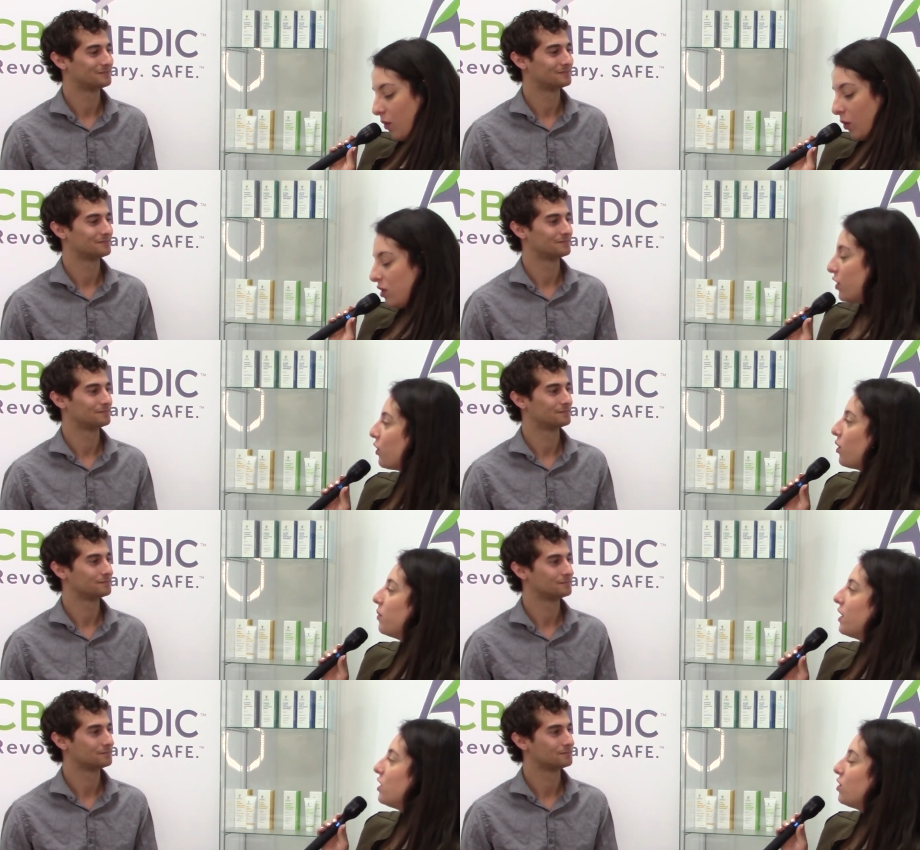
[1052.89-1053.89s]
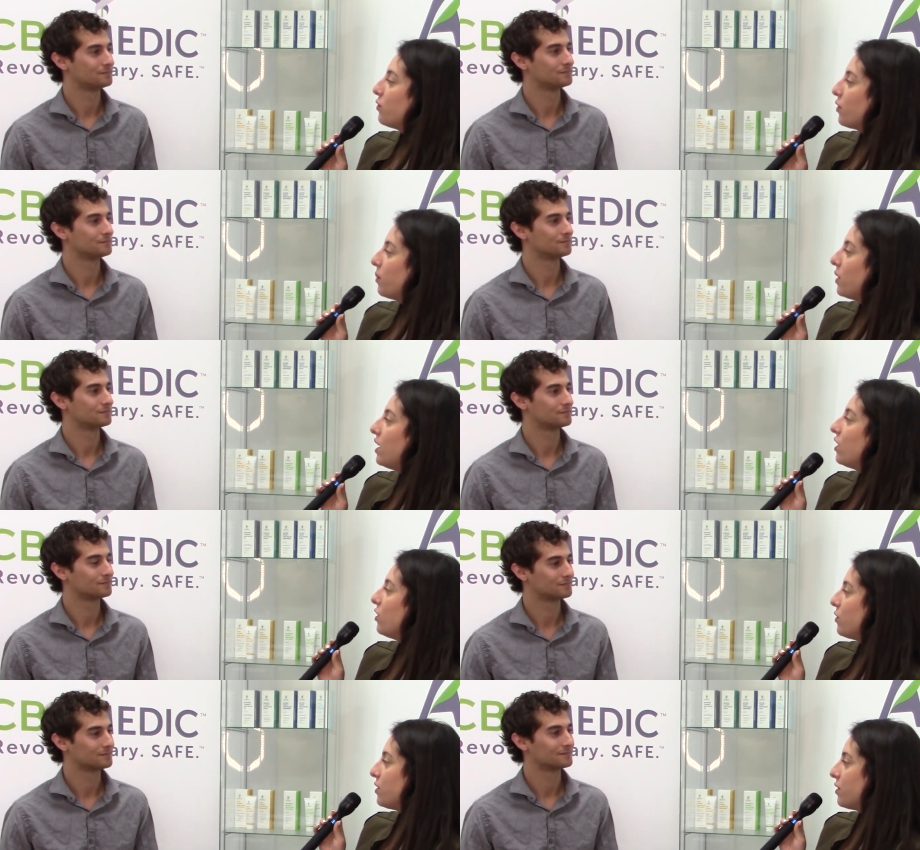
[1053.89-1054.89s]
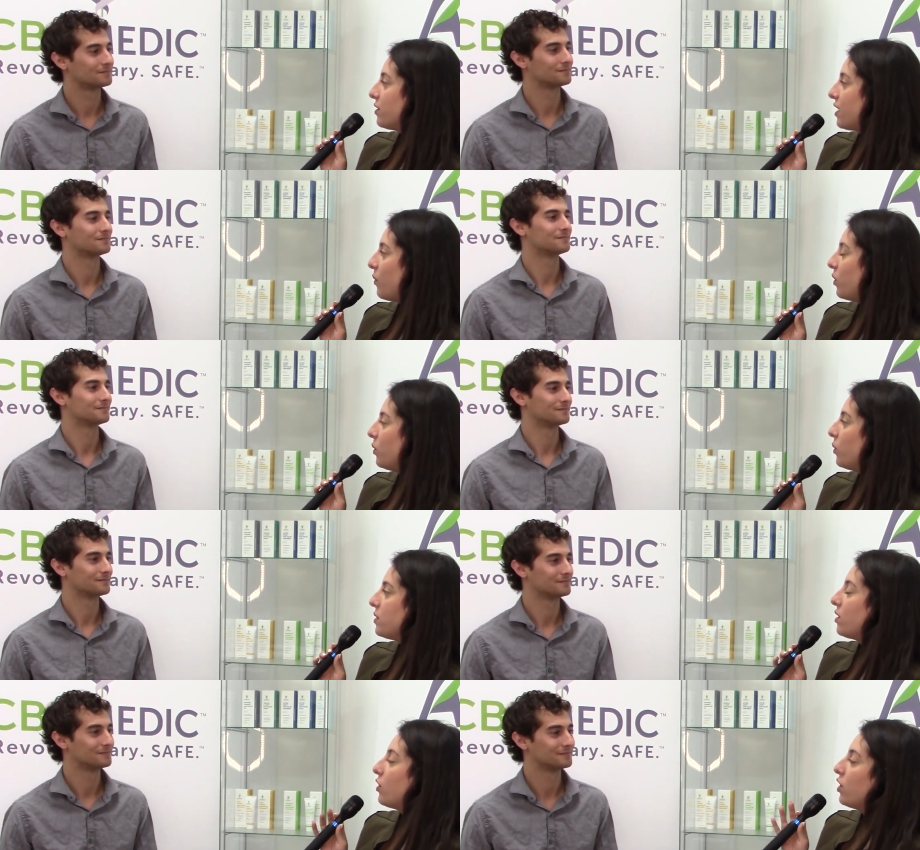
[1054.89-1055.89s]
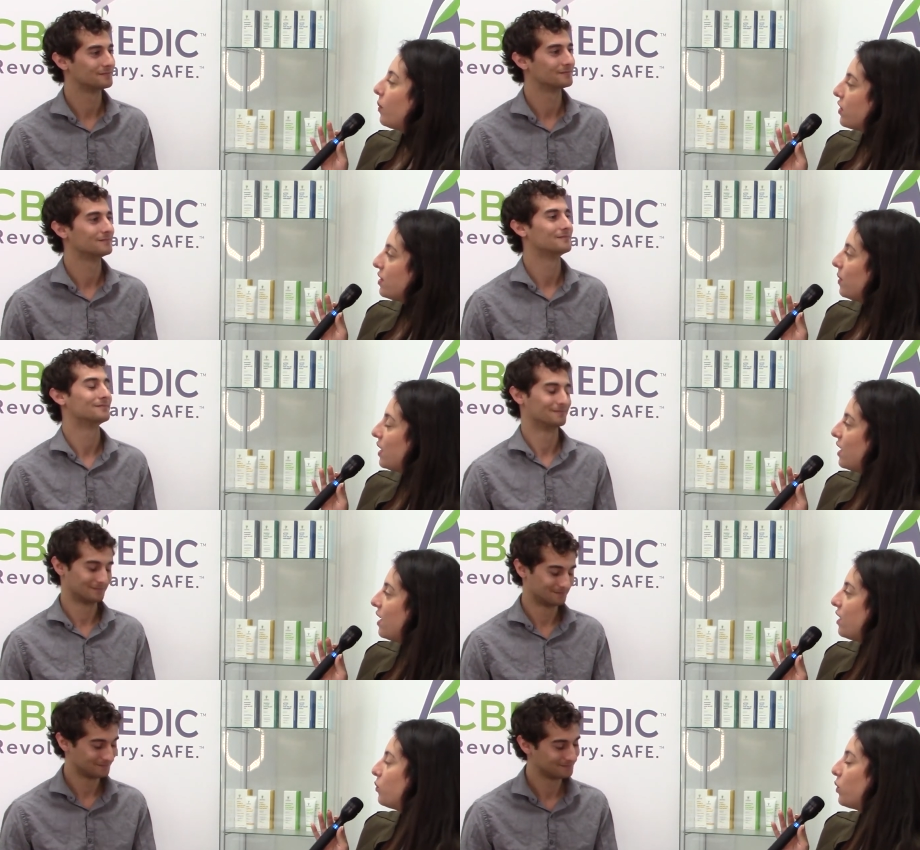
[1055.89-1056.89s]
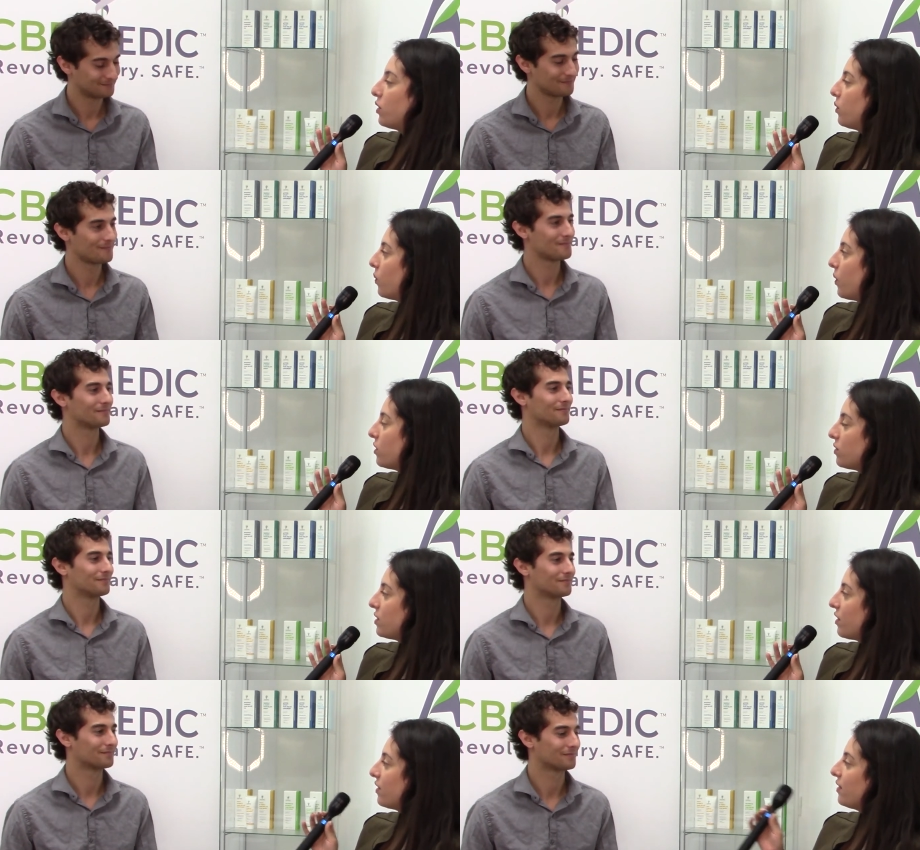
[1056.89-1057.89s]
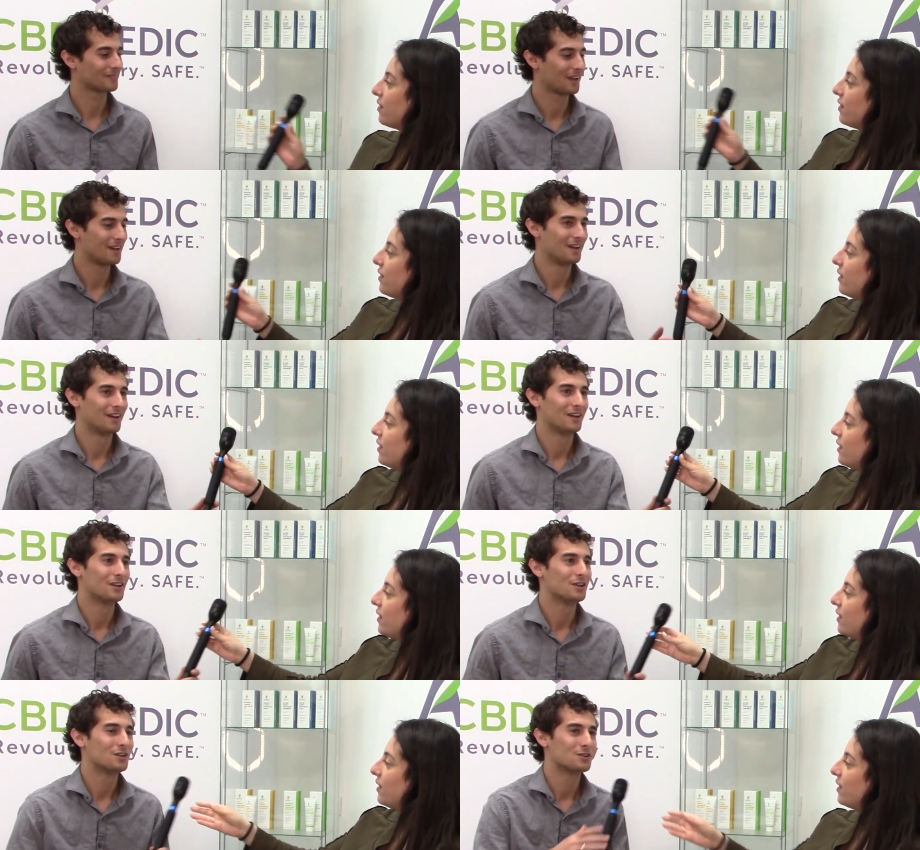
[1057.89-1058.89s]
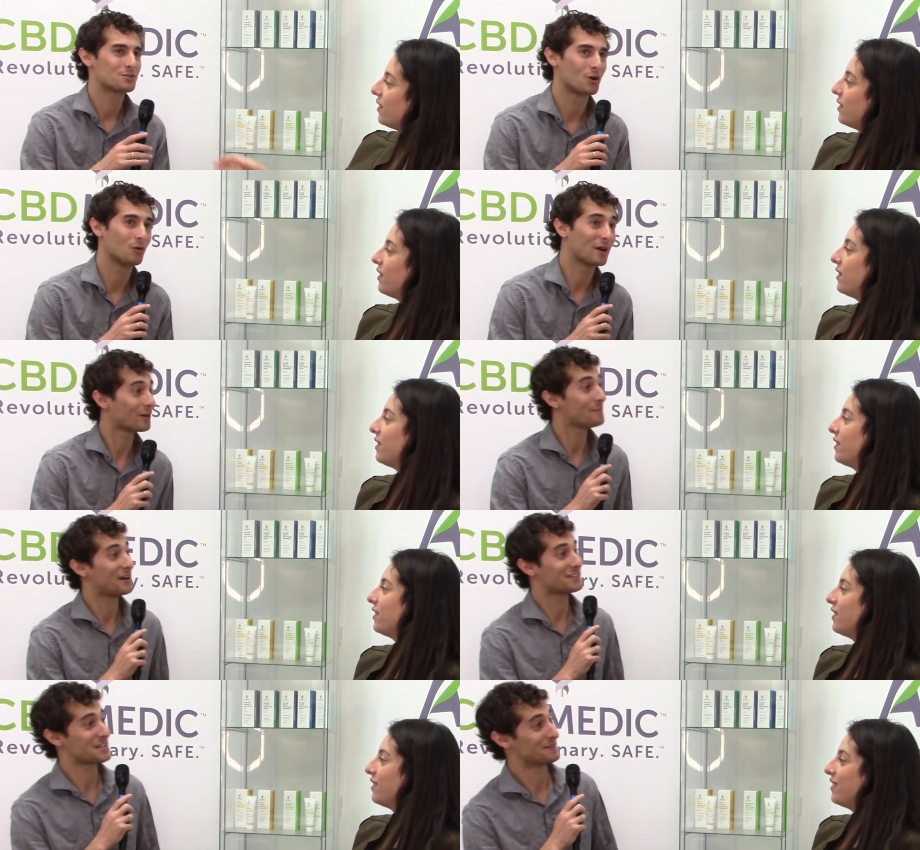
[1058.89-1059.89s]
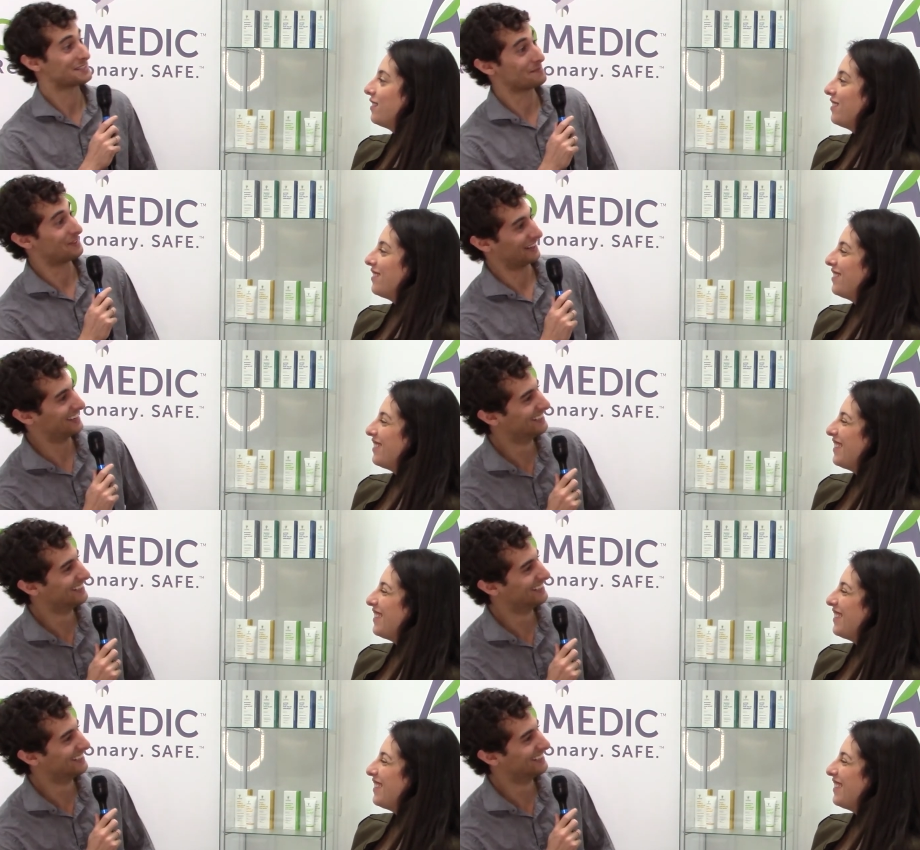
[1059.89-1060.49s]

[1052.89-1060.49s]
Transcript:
Speaker 1: what are your recommendations for the beginner user, someone who's heard about CBD and wondering where to start?
Speaker 2: So, my grandparents asked me the same thing.